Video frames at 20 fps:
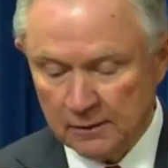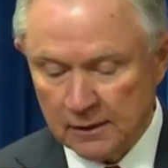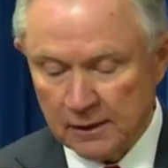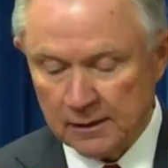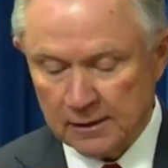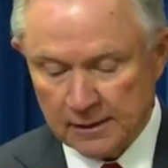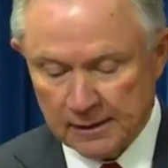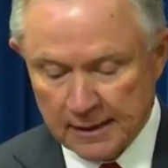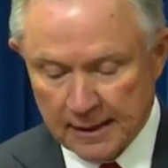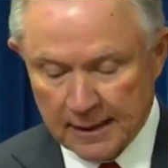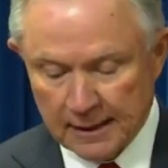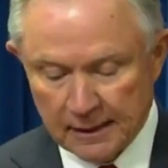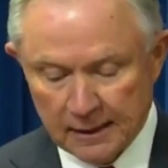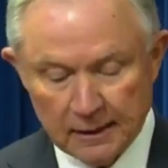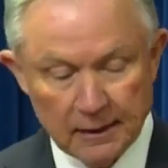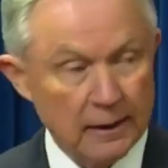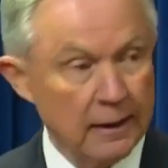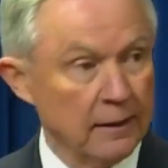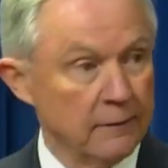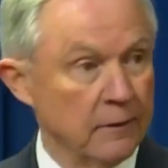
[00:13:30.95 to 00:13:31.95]
since
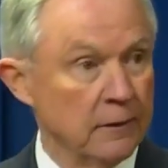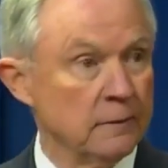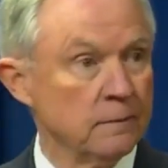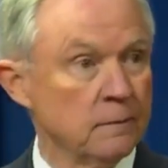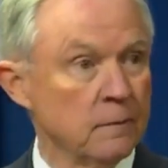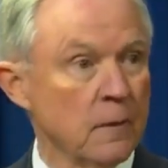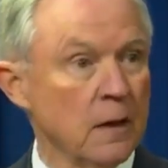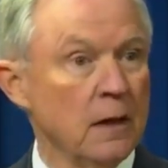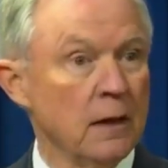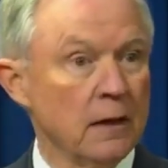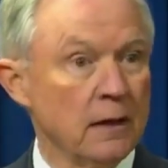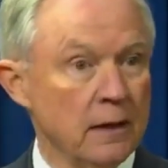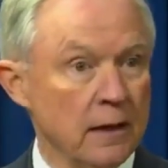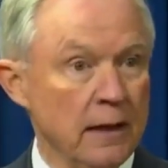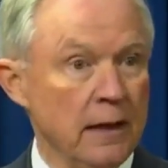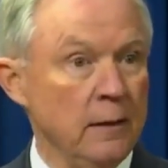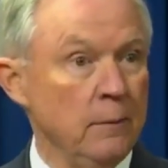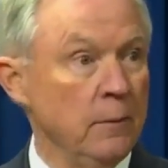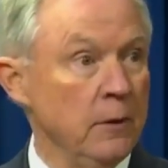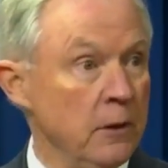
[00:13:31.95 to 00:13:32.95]
9/11
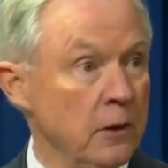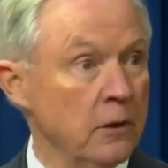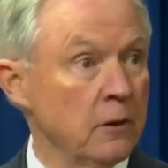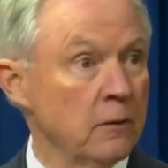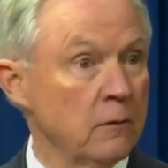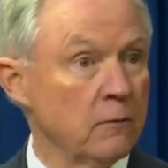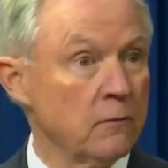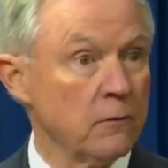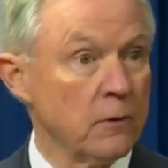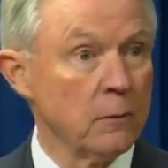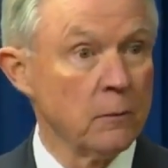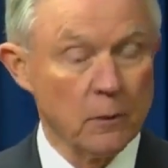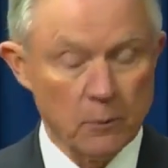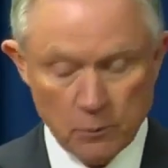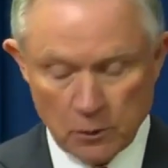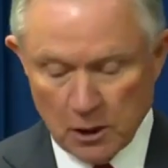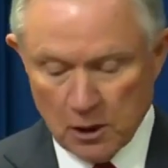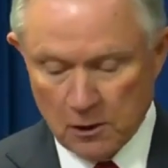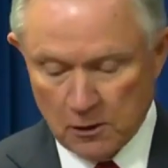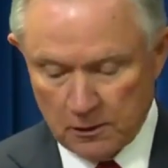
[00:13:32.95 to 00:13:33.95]
came here from
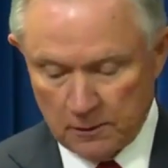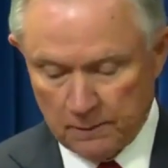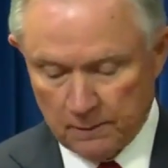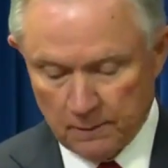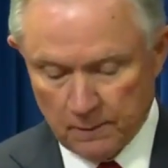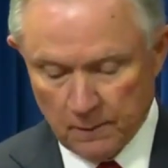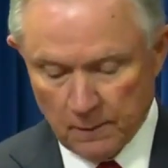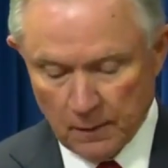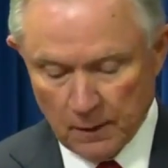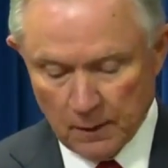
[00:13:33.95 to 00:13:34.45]
abroad.